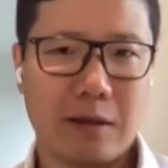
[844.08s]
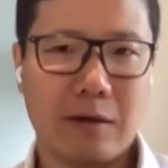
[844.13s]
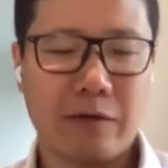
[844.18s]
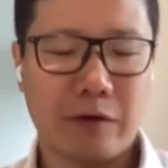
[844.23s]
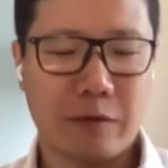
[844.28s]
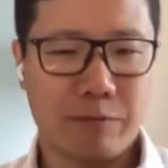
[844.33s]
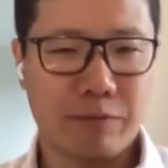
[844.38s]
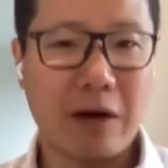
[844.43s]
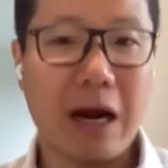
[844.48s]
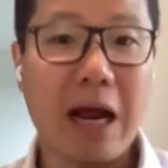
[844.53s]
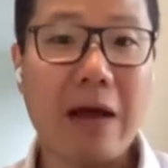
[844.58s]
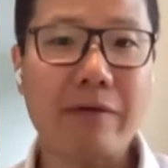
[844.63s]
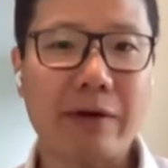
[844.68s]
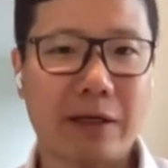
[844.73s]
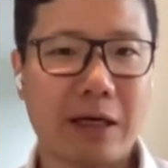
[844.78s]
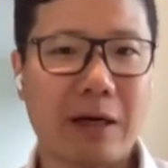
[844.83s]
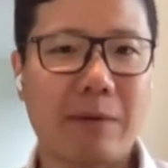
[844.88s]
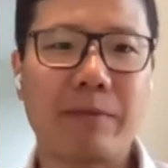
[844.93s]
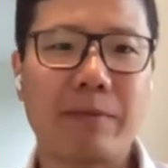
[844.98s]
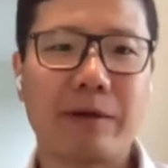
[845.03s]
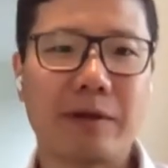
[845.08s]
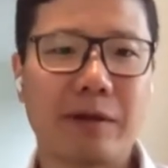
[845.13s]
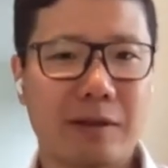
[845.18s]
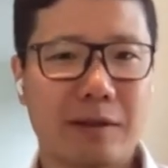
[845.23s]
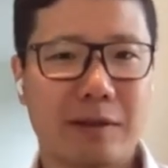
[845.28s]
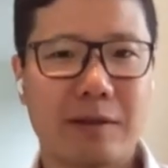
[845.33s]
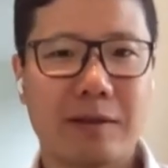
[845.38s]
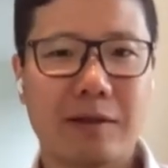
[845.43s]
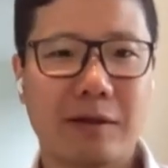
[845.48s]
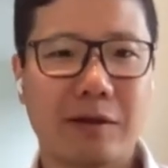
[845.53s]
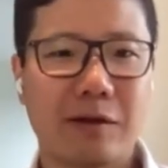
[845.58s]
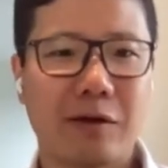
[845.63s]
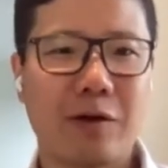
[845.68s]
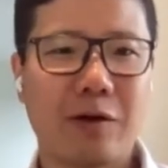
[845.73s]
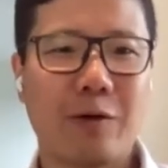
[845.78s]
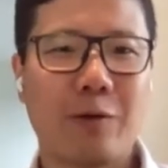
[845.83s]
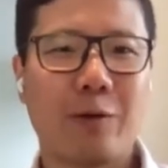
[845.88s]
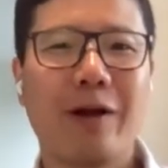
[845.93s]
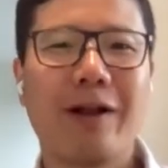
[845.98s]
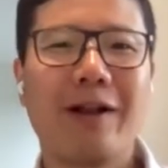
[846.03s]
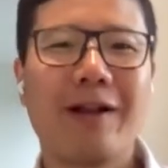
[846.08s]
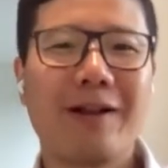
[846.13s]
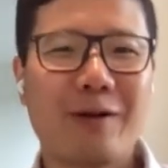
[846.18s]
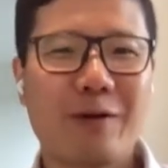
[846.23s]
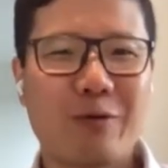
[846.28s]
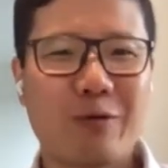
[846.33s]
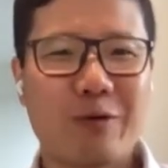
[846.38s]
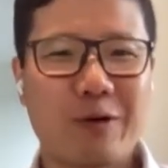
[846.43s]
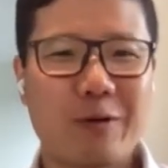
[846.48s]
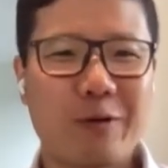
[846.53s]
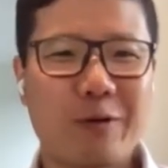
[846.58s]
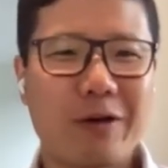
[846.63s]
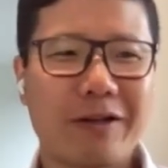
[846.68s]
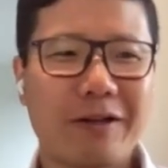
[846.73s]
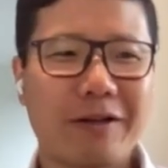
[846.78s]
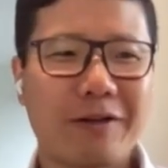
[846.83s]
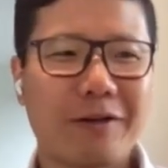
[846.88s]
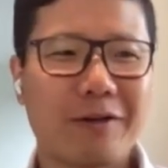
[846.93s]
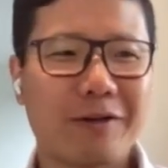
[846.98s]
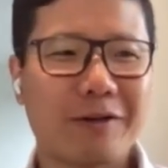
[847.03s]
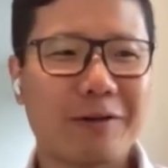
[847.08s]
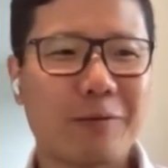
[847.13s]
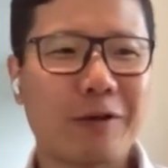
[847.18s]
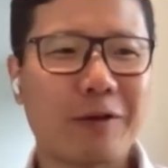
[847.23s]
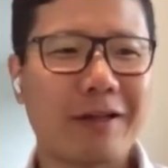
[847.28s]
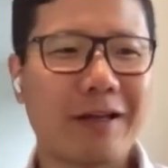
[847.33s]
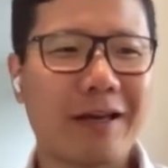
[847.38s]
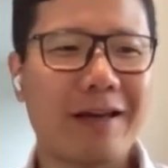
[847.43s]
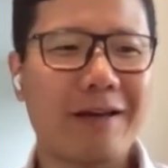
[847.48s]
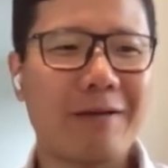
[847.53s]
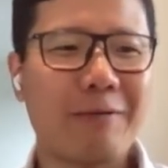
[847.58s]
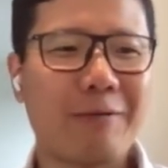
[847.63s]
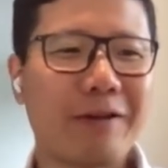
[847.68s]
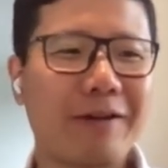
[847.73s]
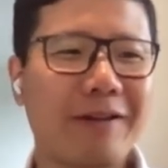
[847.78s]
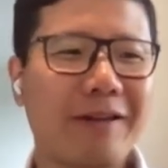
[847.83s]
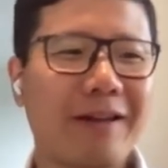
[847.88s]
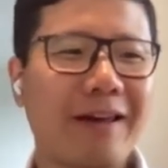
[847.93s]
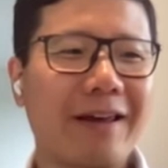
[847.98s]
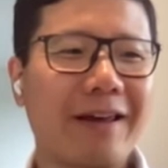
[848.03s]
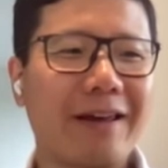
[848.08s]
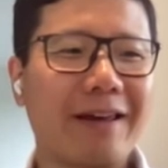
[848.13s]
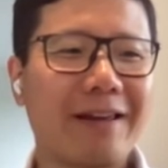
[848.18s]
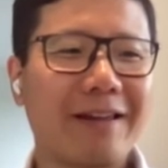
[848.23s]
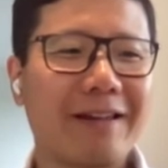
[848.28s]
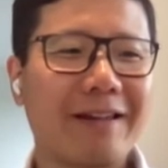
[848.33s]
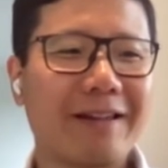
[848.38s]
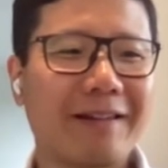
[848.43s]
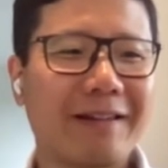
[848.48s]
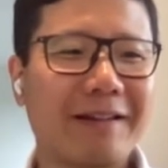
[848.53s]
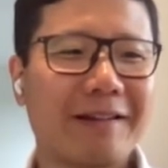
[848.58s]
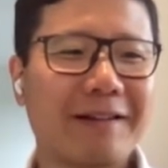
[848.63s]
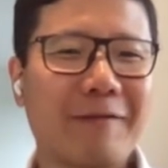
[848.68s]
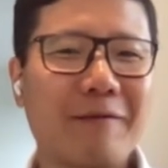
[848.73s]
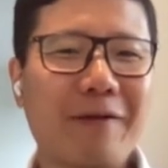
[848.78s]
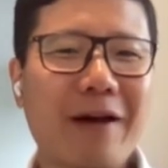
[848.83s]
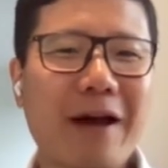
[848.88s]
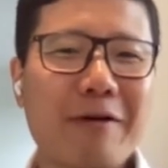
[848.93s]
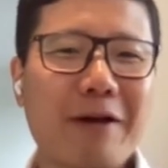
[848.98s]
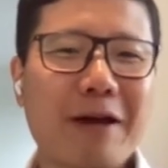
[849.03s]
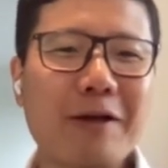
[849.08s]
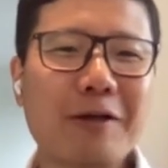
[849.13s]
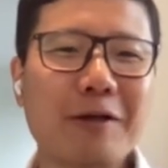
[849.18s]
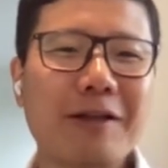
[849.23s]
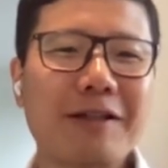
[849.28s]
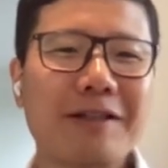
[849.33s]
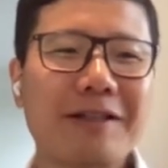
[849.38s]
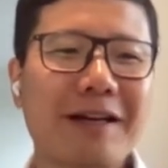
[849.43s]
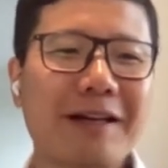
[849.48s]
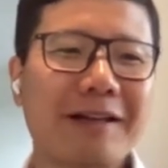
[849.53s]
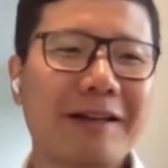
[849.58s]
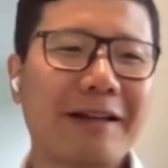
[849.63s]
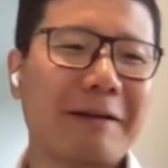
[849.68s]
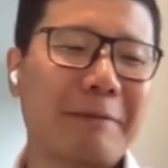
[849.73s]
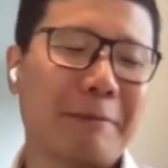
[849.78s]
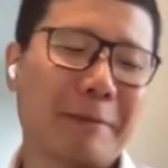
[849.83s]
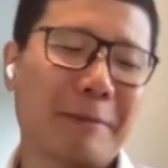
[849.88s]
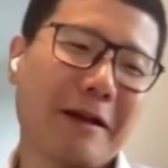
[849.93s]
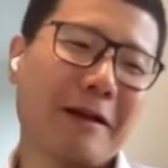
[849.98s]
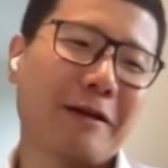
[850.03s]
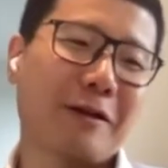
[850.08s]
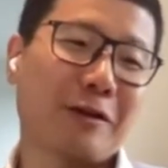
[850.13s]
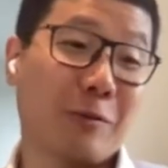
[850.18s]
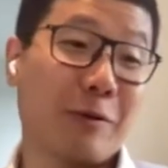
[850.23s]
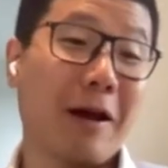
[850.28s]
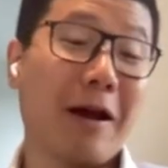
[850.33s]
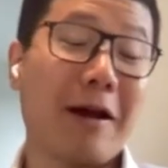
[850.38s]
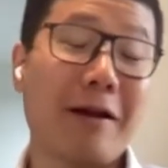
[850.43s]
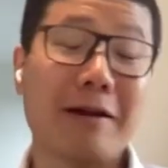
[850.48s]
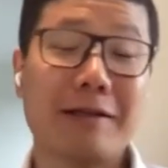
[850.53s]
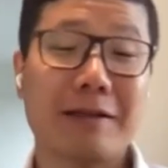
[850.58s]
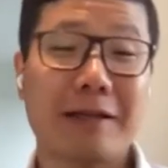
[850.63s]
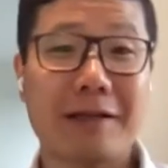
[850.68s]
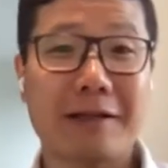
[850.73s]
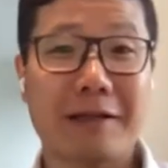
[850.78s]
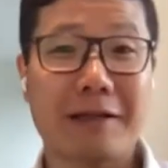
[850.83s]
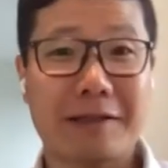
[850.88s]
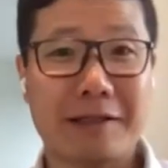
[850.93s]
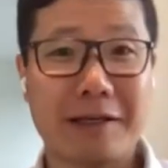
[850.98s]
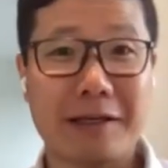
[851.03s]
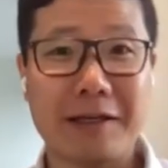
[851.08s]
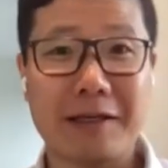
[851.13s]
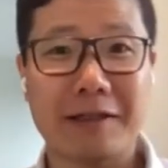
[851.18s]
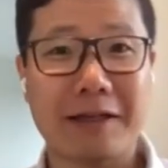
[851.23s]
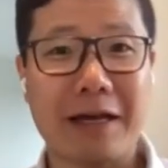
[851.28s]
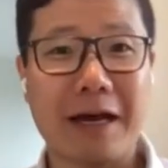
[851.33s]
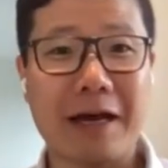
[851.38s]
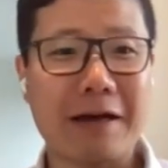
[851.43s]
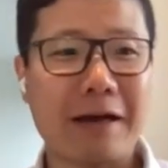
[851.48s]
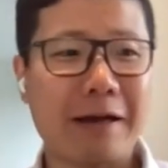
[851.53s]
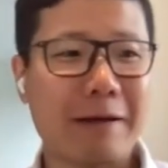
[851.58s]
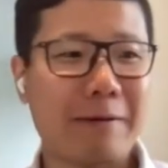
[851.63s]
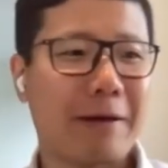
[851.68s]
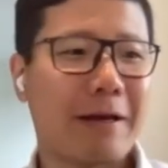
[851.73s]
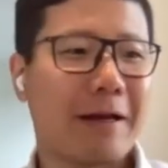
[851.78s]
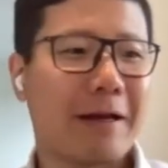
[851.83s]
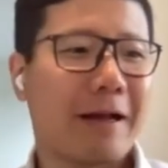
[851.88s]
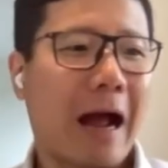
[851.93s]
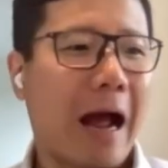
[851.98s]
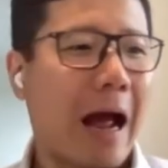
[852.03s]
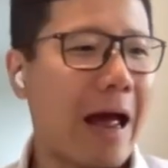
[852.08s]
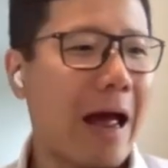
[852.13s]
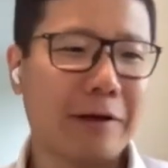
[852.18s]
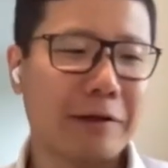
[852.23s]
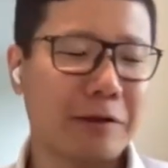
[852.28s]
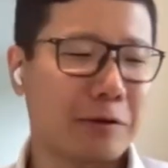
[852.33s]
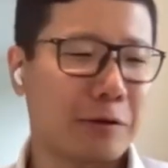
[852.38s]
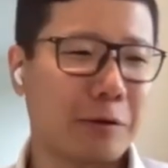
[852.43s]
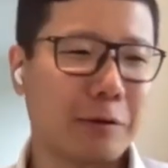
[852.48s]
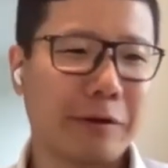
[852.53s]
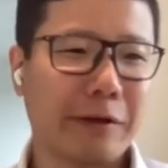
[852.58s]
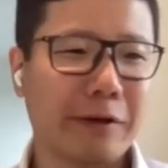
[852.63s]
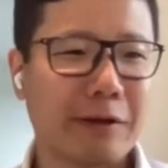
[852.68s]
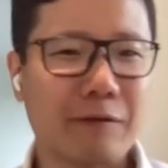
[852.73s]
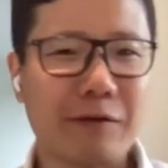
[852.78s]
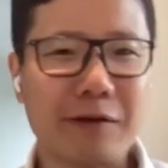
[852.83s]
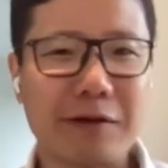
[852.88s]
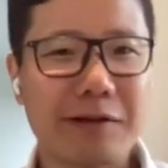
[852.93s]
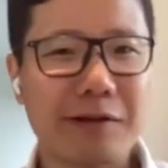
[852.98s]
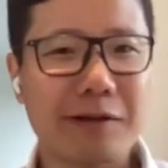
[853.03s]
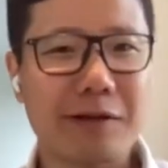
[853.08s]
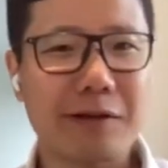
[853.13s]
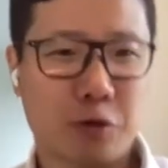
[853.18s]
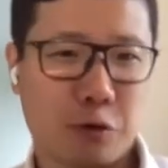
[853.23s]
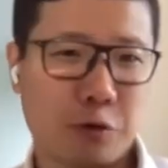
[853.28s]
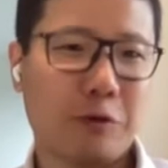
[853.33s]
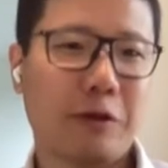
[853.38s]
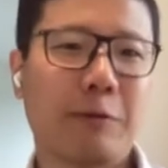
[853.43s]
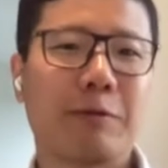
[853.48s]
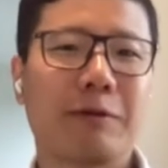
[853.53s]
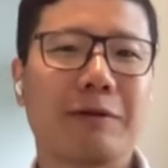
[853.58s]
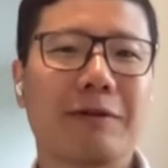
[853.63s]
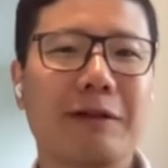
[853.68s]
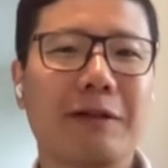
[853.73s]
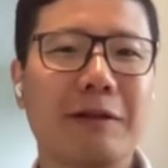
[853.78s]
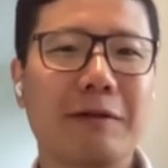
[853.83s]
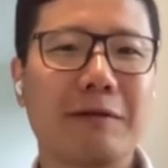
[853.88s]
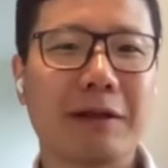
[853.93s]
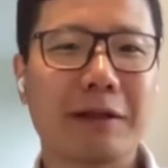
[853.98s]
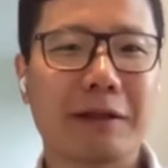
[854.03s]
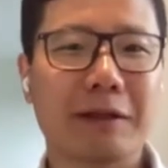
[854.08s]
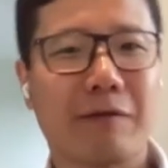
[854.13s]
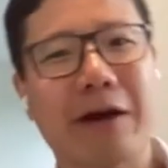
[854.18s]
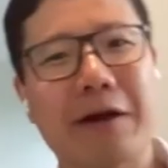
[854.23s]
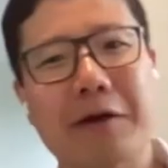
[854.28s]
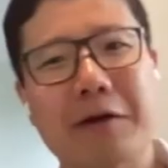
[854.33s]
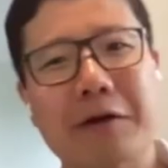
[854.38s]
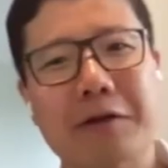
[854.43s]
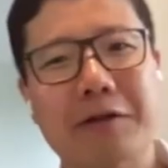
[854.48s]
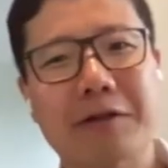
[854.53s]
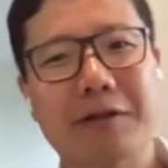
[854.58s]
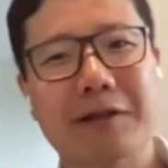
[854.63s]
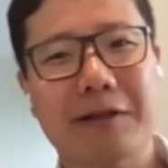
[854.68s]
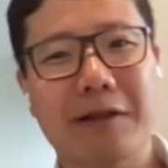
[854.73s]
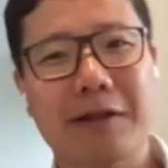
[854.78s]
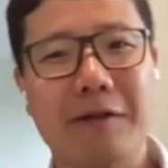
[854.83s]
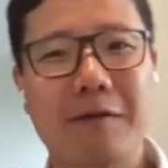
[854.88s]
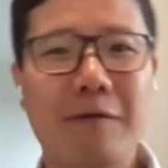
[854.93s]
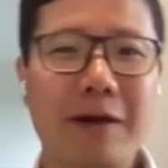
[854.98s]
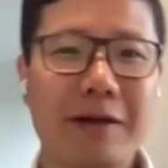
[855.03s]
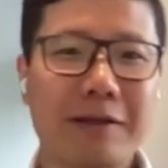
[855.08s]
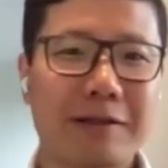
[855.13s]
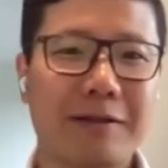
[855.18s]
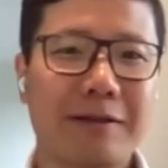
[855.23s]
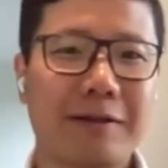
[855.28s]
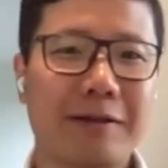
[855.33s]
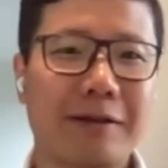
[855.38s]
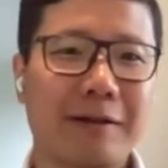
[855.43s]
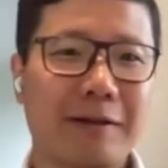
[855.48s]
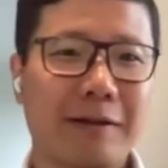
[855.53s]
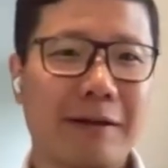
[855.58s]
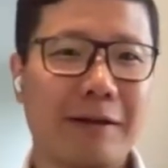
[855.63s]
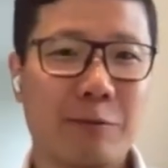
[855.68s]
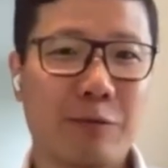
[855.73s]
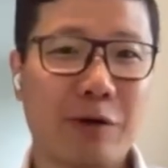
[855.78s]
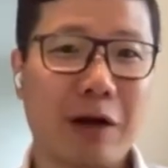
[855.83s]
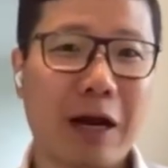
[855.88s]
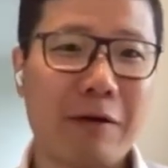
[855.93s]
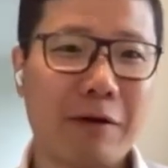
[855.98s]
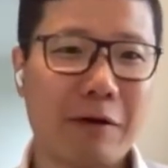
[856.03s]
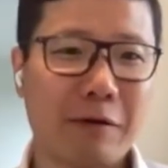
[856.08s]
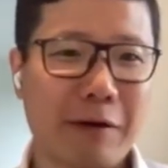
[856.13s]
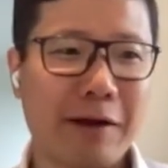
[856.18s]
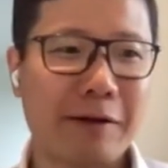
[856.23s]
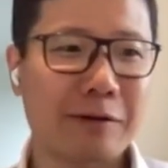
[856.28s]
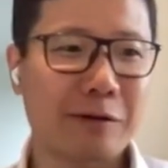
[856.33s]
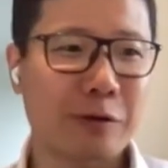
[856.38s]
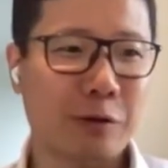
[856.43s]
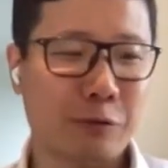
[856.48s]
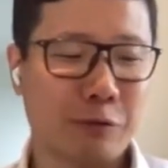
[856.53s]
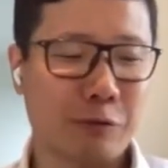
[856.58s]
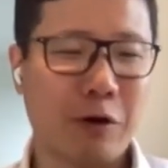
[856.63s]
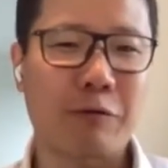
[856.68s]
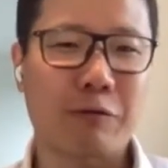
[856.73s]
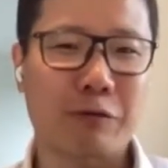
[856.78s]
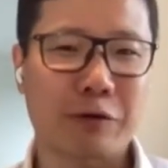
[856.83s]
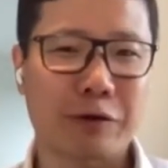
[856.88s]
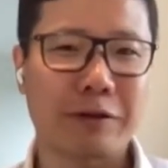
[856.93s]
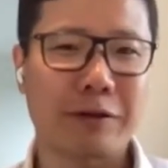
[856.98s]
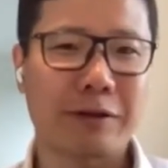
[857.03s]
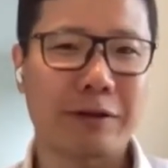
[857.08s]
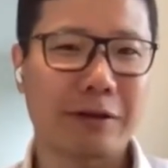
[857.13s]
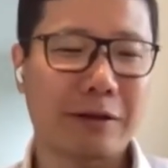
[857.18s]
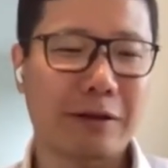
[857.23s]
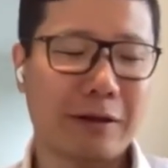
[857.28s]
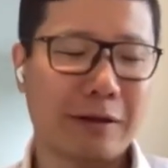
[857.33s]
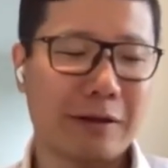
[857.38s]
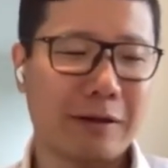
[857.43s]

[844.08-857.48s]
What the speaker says: for private companies, well, when the valuation is not. I mean, to be honest, cynically, I actually don't think the VCs truly believe that the valuations that they invest in private rounds are really,